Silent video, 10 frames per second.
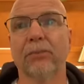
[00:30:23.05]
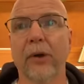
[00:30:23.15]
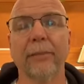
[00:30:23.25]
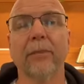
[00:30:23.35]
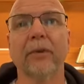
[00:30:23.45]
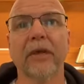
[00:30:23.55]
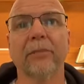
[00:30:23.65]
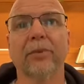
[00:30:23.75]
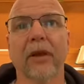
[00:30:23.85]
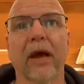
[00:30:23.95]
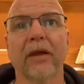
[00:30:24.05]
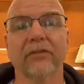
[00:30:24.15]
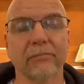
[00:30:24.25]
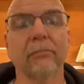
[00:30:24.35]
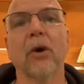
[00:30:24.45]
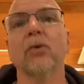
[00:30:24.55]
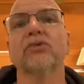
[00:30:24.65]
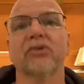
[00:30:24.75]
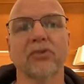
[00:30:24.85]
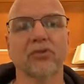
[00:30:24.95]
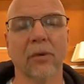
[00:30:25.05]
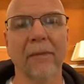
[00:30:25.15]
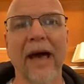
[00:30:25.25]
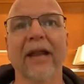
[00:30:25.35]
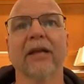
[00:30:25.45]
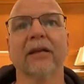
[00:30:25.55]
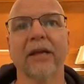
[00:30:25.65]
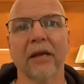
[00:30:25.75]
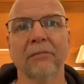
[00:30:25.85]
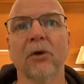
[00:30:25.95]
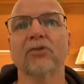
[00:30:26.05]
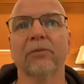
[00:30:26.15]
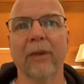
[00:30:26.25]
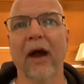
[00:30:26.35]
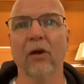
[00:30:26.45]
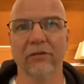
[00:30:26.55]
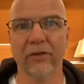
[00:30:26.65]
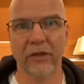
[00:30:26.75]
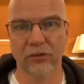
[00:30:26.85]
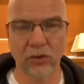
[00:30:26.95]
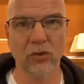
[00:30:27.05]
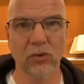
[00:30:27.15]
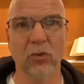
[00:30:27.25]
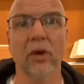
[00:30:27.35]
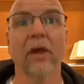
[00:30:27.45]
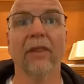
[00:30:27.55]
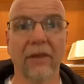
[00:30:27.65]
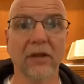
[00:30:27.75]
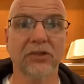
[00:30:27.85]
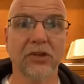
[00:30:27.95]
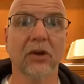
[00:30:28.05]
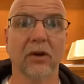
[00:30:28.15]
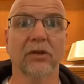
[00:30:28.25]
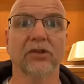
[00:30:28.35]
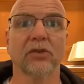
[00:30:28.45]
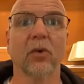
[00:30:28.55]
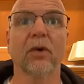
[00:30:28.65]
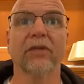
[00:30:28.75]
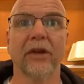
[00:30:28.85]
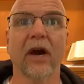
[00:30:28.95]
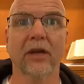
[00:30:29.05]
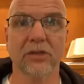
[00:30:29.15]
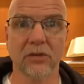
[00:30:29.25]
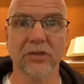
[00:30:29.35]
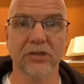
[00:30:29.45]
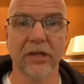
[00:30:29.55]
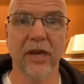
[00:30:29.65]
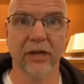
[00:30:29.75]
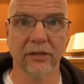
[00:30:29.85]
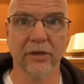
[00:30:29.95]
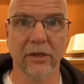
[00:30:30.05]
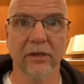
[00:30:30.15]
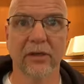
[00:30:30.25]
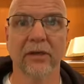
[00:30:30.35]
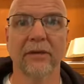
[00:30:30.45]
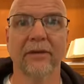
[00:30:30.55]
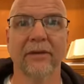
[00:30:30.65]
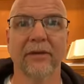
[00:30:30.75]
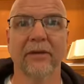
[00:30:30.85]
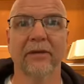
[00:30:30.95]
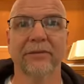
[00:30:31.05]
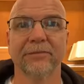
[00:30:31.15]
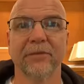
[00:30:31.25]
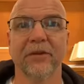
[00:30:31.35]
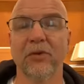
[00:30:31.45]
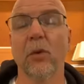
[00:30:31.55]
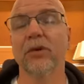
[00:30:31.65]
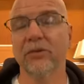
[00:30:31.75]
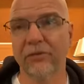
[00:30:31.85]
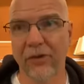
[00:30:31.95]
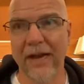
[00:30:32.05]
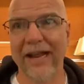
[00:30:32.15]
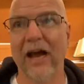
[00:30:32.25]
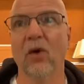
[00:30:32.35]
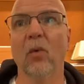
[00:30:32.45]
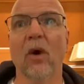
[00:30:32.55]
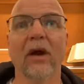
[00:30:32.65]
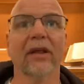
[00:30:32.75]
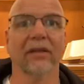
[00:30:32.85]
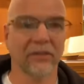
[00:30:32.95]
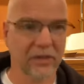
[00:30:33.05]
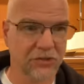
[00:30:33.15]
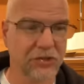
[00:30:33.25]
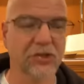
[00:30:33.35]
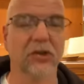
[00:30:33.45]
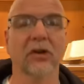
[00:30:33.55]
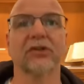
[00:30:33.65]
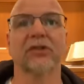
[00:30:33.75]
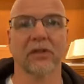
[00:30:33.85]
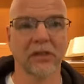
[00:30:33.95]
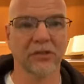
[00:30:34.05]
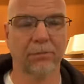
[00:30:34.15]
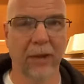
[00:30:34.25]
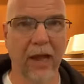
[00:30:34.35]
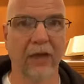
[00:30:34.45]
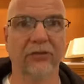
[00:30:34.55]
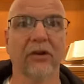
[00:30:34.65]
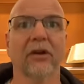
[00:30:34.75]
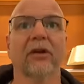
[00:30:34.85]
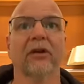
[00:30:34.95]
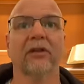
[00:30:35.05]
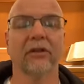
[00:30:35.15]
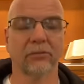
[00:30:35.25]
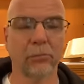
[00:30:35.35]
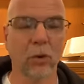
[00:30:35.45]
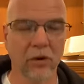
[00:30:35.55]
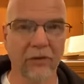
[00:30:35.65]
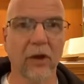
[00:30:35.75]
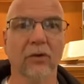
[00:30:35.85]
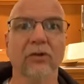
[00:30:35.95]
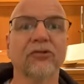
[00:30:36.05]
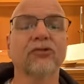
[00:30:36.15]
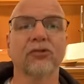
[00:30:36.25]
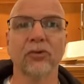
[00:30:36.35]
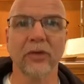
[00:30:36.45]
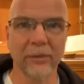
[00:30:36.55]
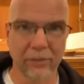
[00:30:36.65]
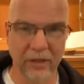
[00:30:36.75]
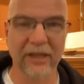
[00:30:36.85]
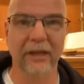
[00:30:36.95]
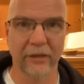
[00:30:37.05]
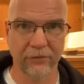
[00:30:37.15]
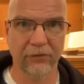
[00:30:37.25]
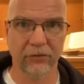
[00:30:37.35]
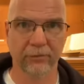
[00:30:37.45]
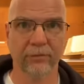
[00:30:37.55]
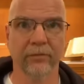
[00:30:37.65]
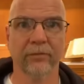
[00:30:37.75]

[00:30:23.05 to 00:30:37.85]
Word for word: probably applies most dramatically and most powerfully to the church, Orthodox Christianity. If you want to find out what this church, this pastor, this board of elders truly believes,